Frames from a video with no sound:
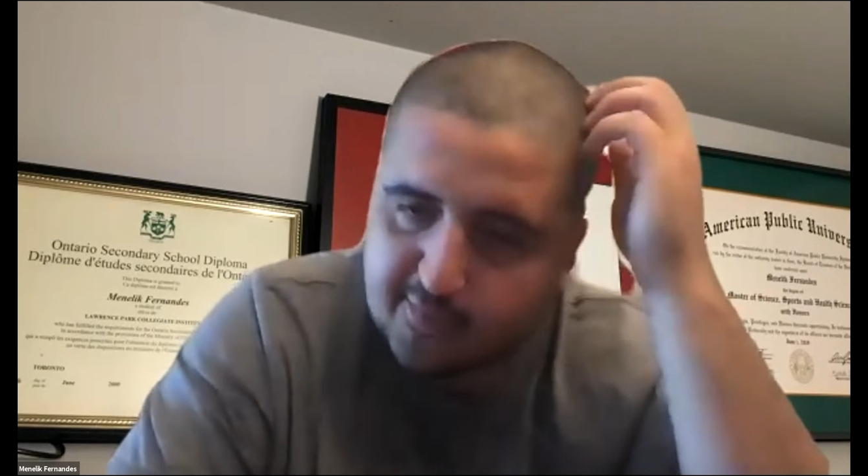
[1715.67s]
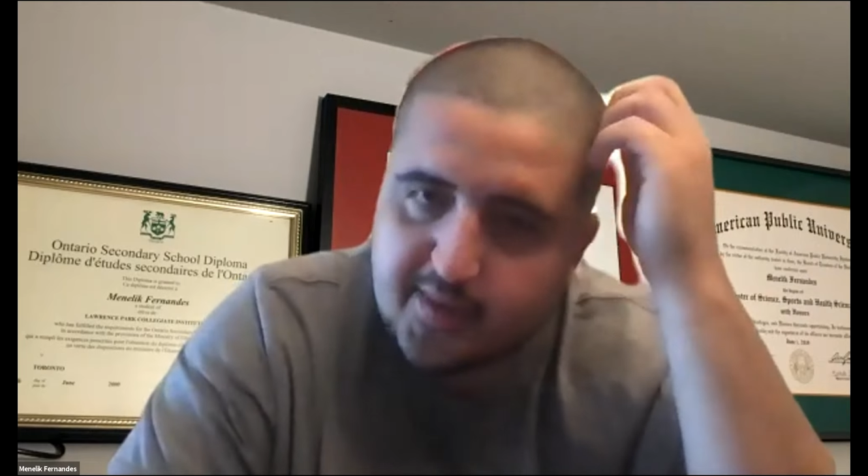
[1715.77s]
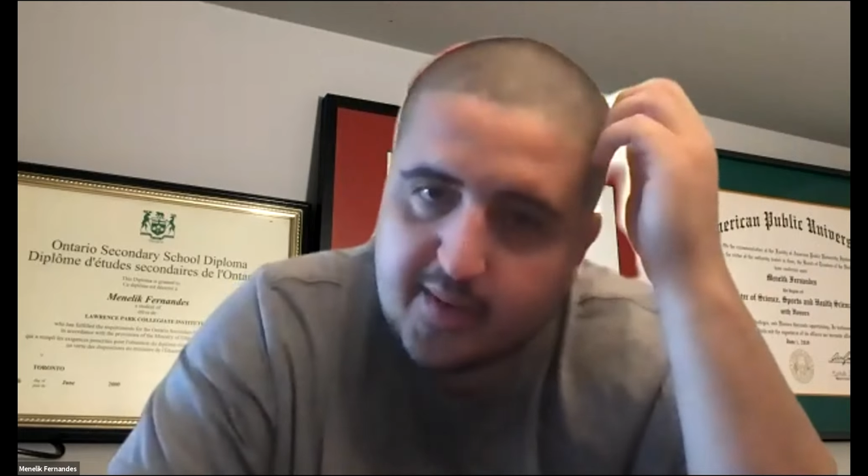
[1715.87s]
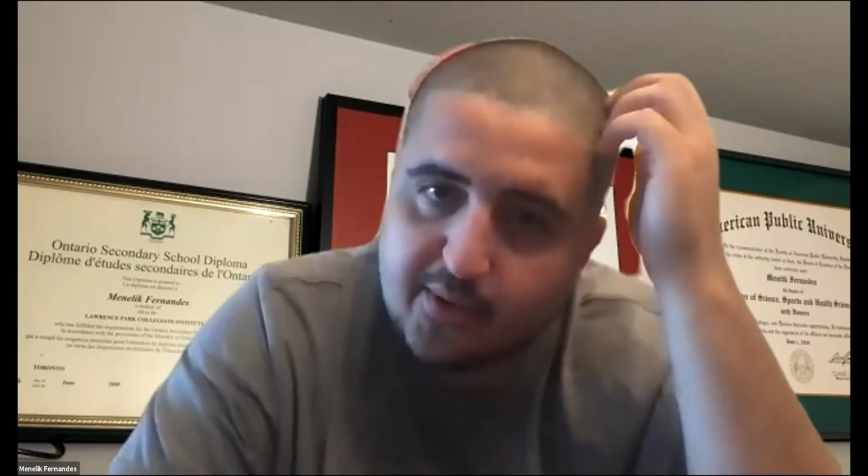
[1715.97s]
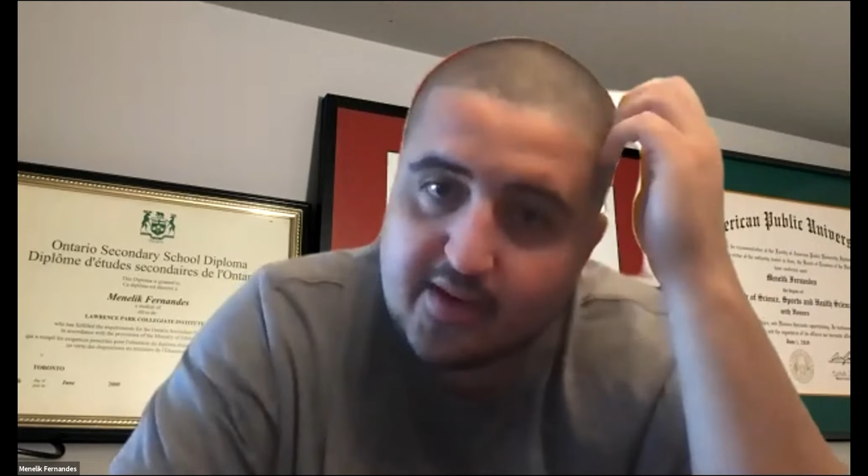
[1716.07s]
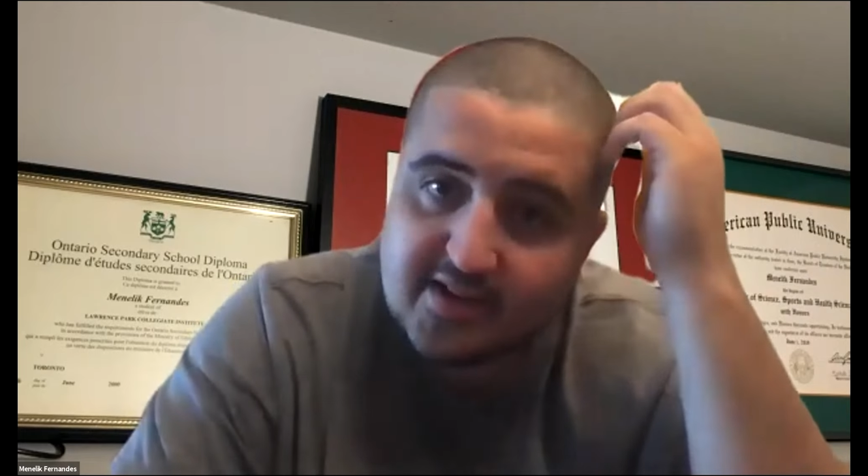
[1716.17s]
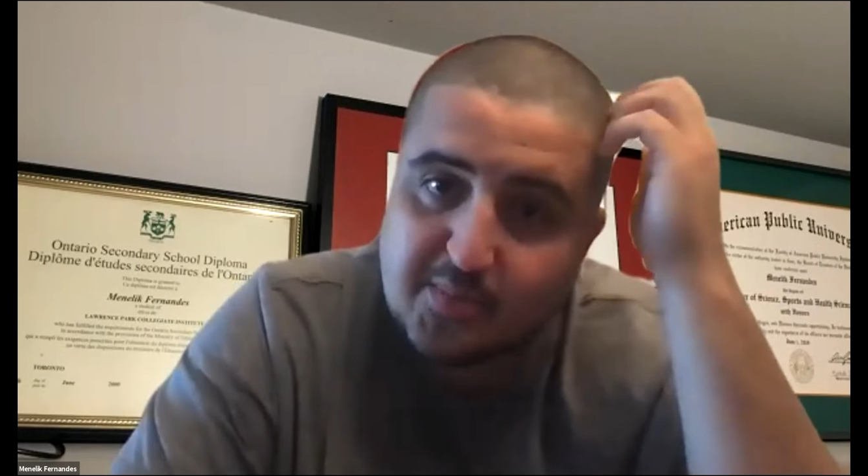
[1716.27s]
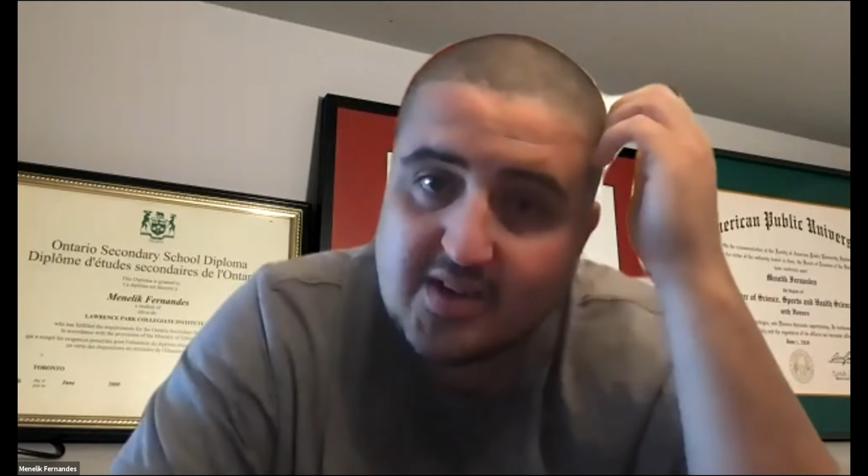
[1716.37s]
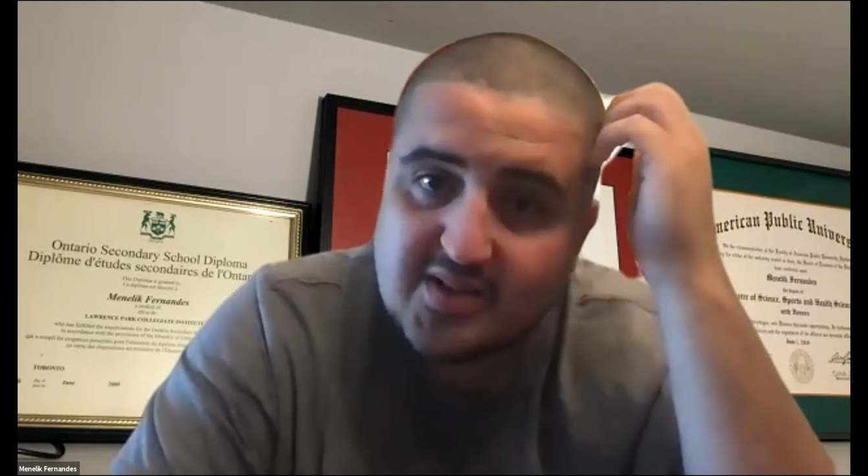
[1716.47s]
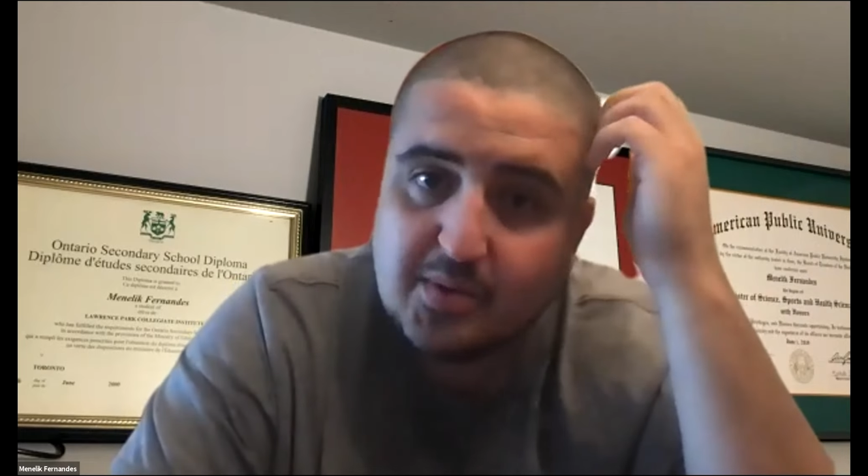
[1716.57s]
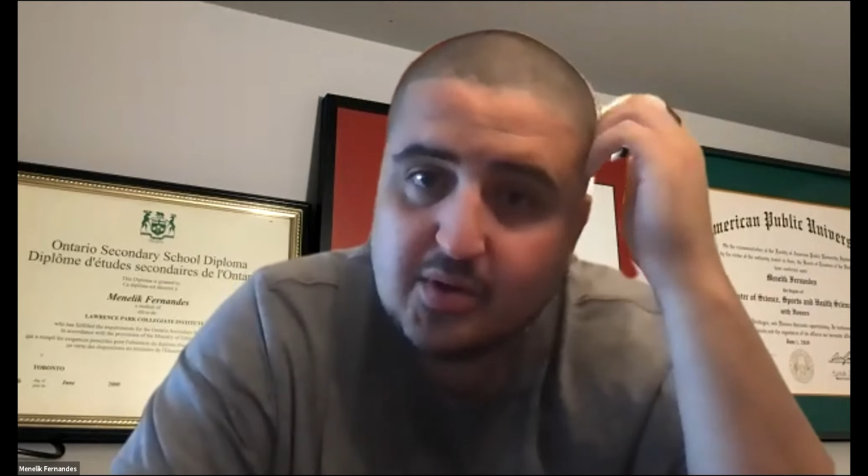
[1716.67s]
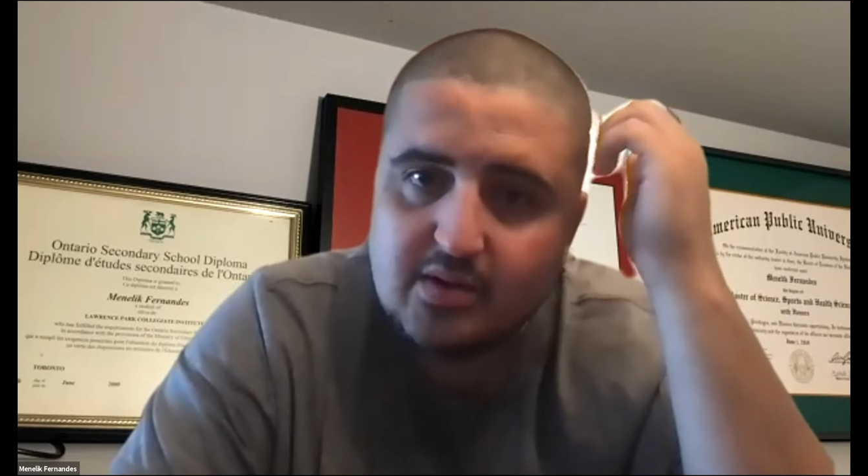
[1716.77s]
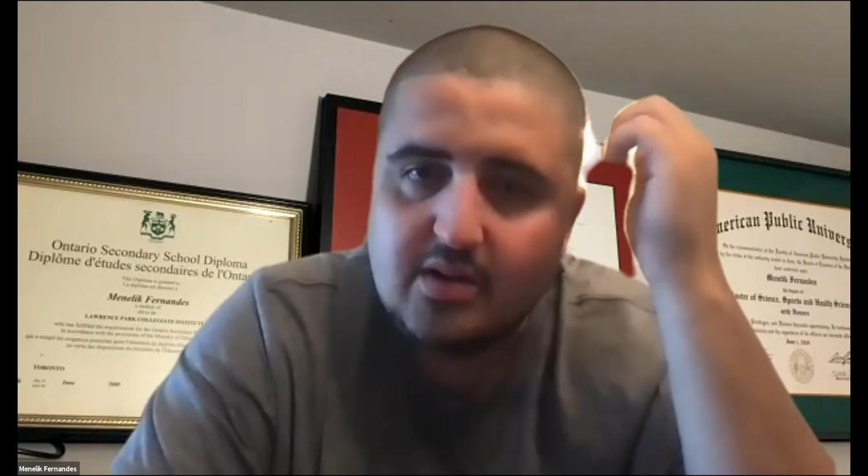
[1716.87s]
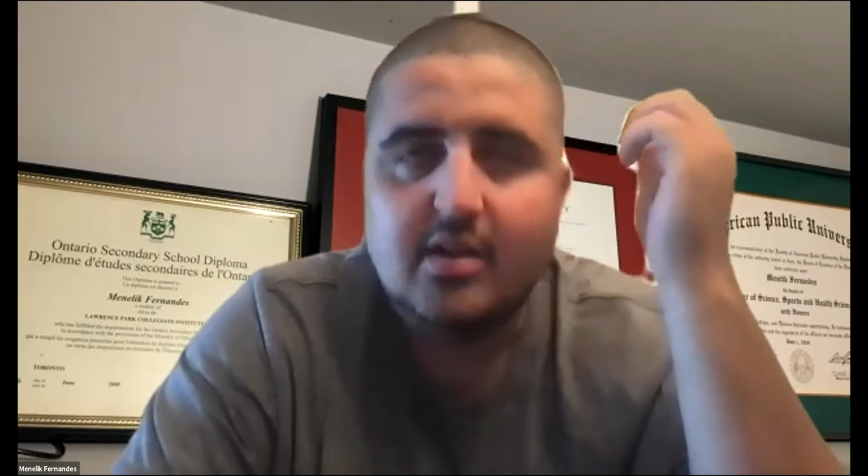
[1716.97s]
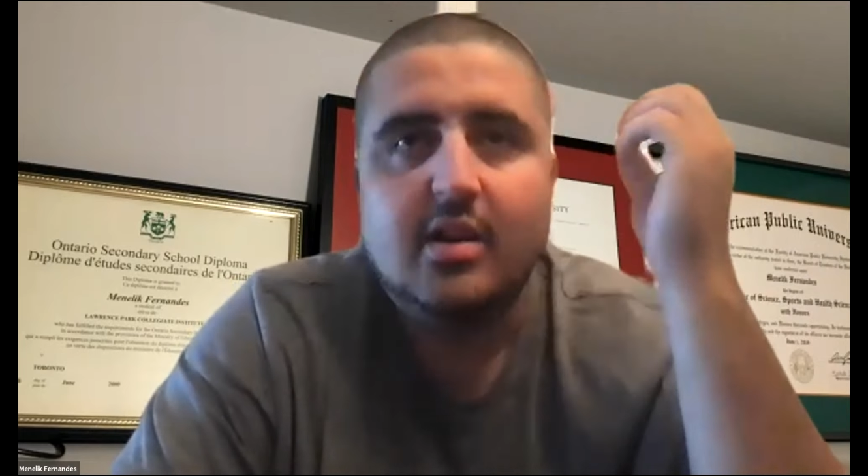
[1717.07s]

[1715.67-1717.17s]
for people as possible.